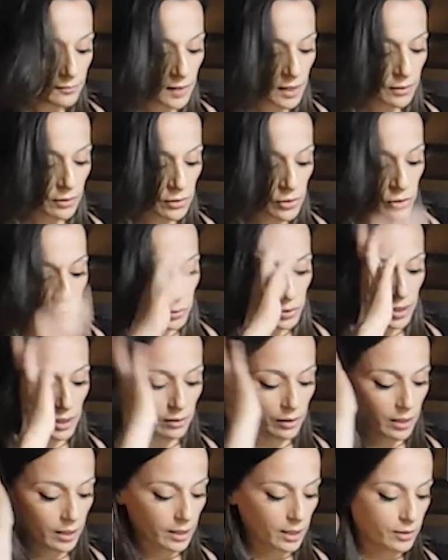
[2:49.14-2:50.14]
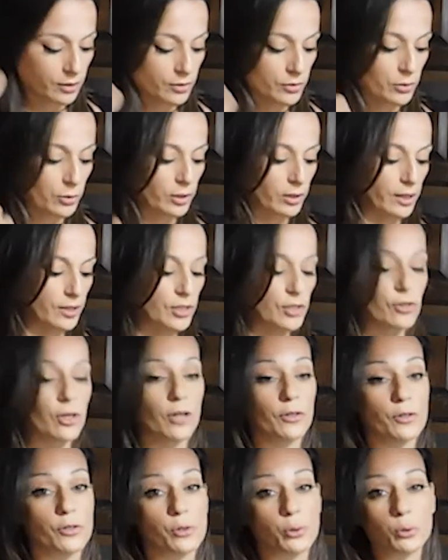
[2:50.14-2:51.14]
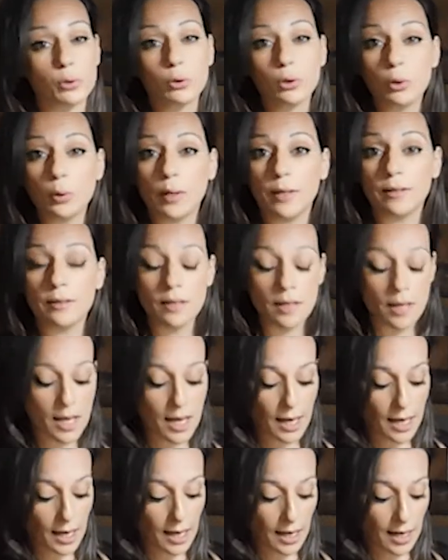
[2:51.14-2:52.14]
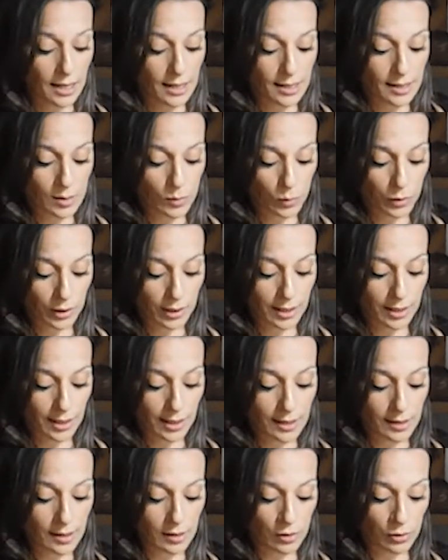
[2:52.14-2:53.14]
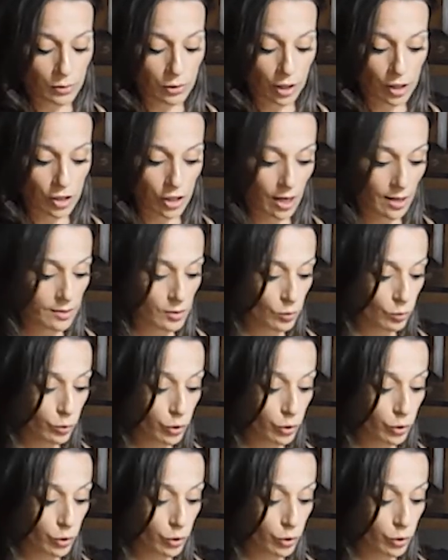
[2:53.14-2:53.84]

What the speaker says: There's no dairy in it, there's no cholesterol, there's no gluten, and it's really easy to digest.